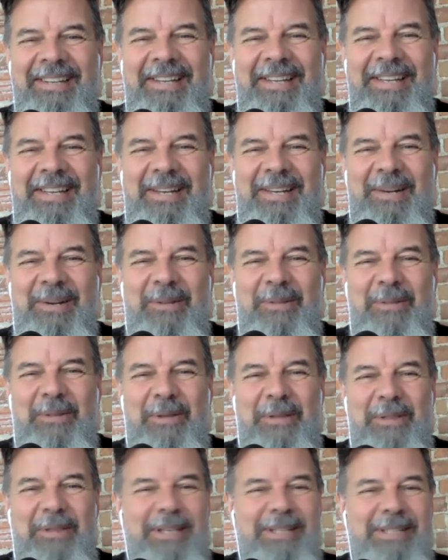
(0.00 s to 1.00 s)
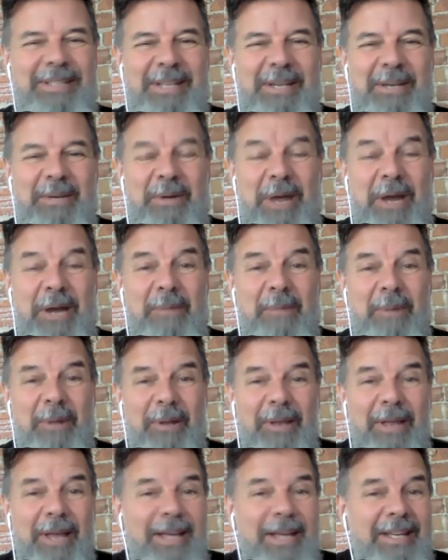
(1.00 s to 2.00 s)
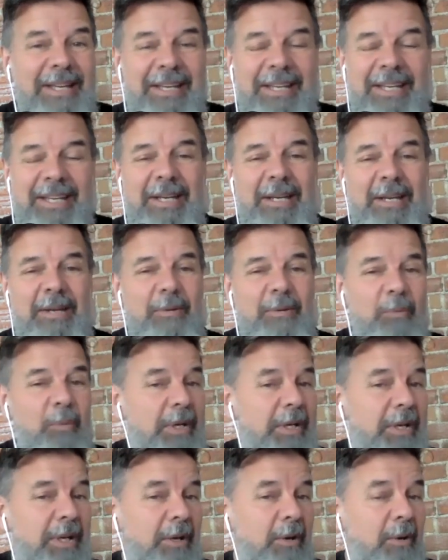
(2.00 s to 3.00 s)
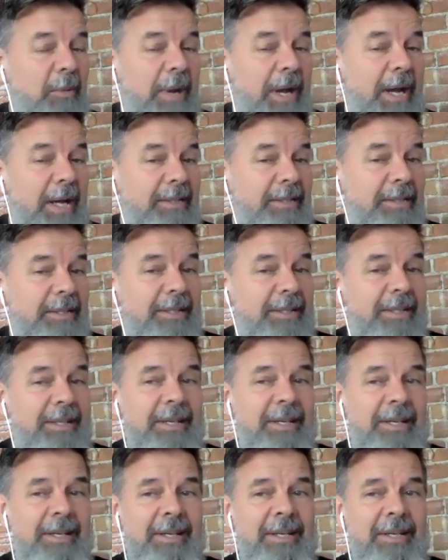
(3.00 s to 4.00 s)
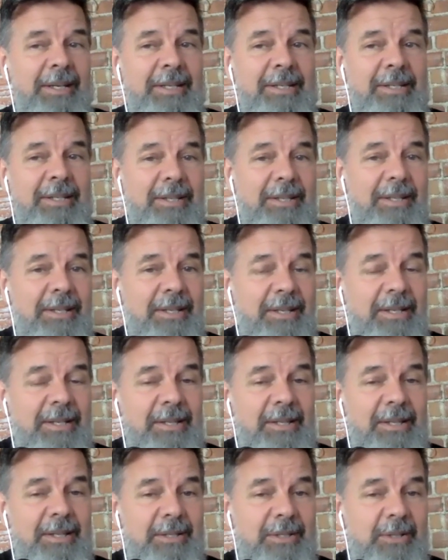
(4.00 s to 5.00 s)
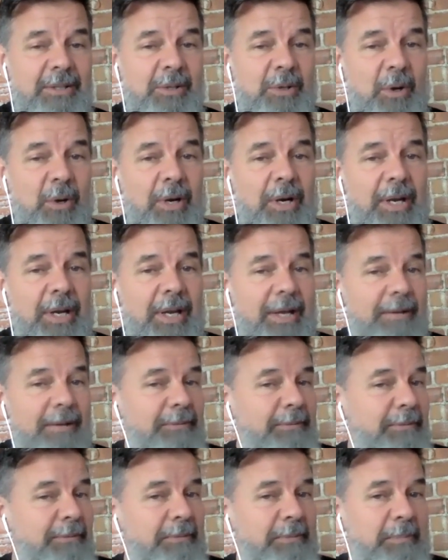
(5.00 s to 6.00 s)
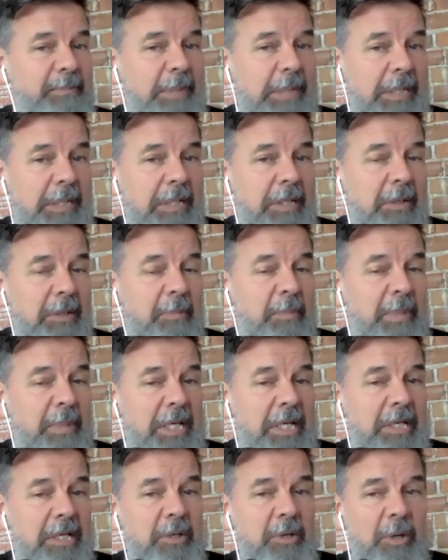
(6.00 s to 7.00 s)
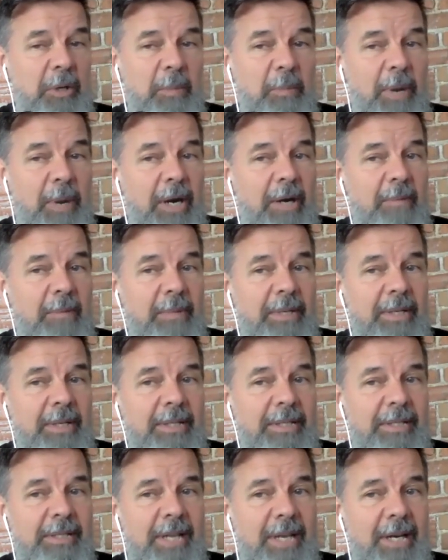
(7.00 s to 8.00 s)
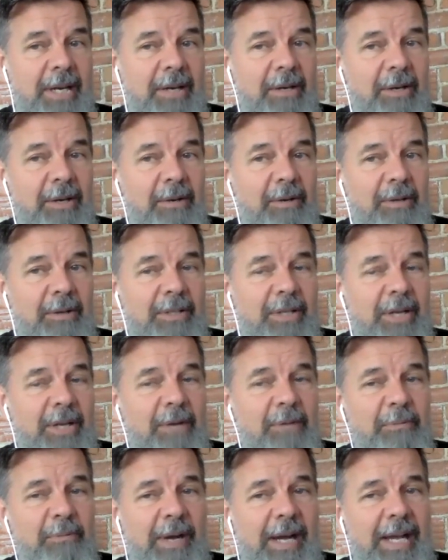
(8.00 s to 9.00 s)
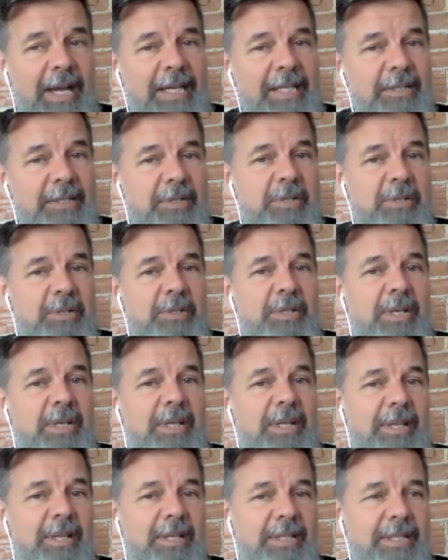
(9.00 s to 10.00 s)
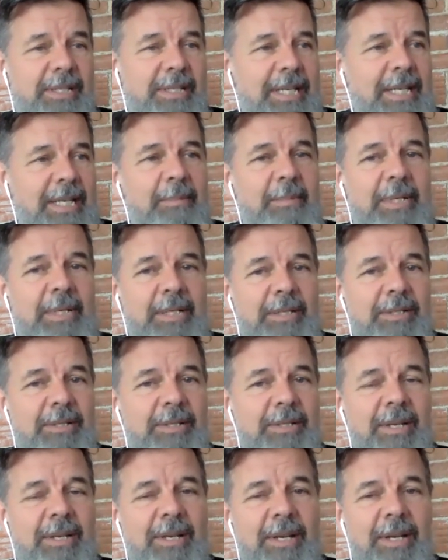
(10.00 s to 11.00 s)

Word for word: you know the it's incredible like he, when you go back to the the story of you know being in your apartment and terror terrified as you see these demons